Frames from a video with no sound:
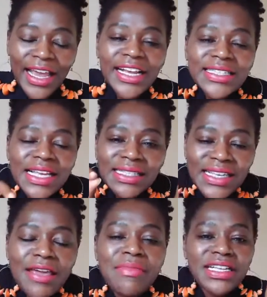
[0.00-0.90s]
It's the
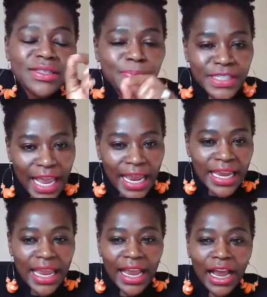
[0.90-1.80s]
same as
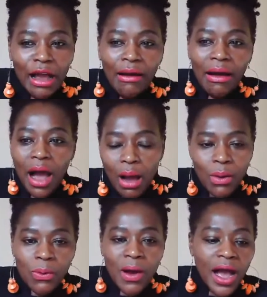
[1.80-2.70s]
saying,
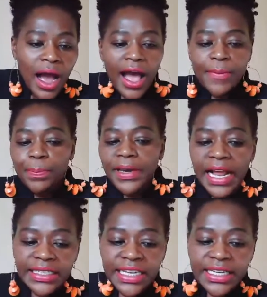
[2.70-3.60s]
oh, I
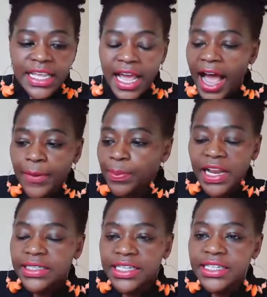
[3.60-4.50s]
planted
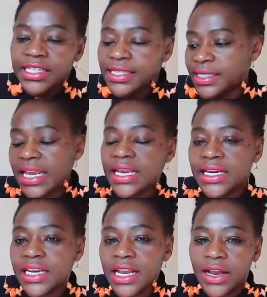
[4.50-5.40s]
the
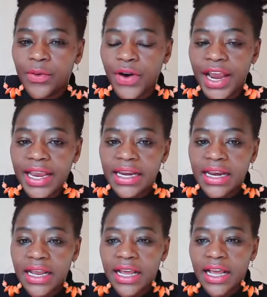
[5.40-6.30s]
seed, right?
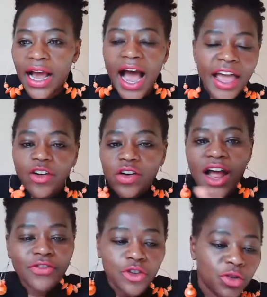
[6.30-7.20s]
I don't
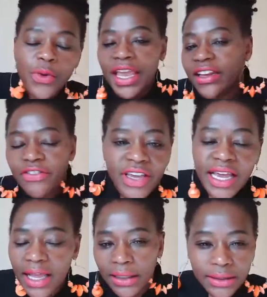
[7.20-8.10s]
have to do
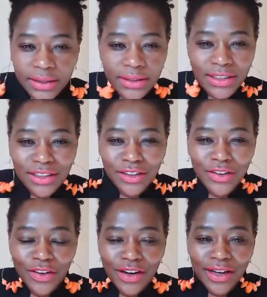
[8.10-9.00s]
anything else.
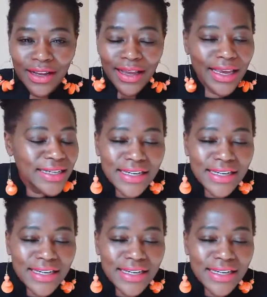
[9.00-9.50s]
It